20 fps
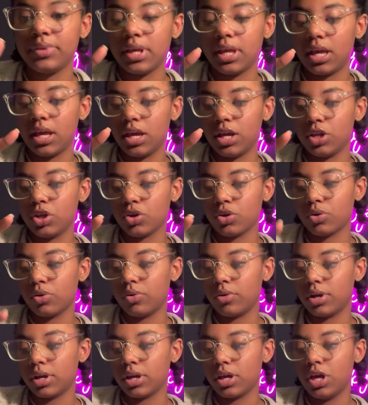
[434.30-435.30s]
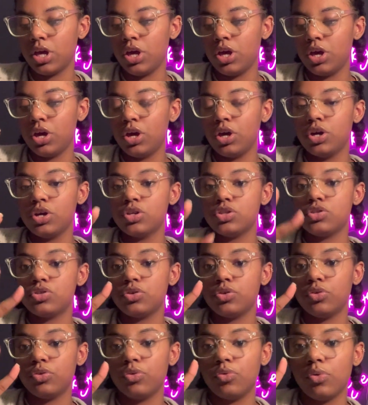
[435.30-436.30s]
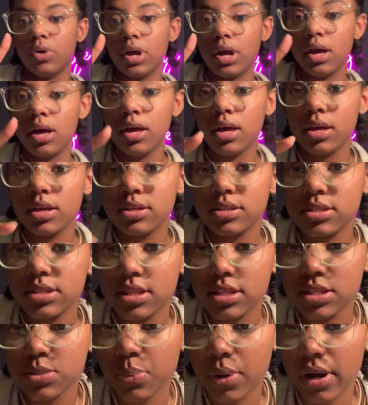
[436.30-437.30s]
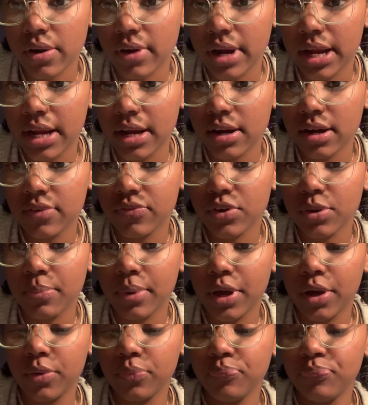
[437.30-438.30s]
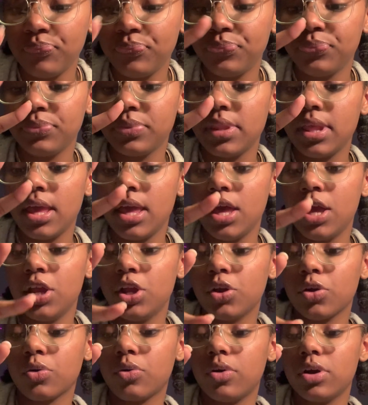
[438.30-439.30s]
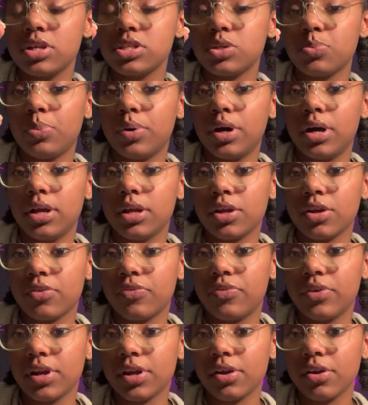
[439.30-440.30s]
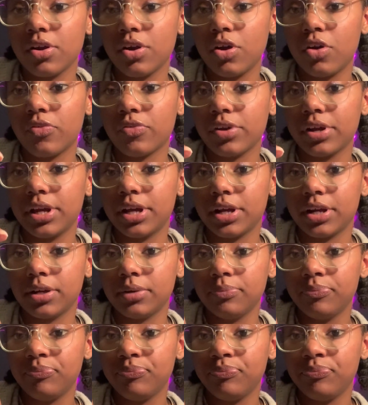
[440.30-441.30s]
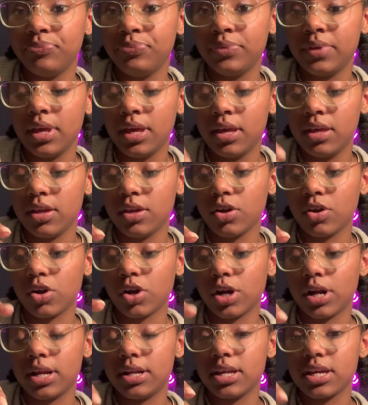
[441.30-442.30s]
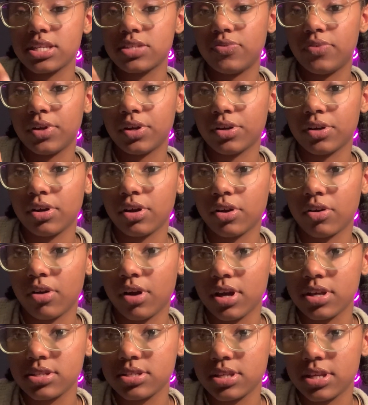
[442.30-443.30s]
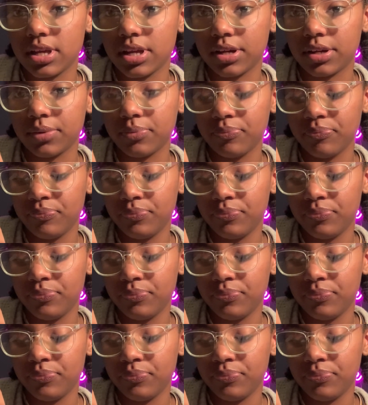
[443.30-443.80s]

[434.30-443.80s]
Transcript: and you're going to see this part right here of your bow. You're going to put your finger over here, your index finger across here.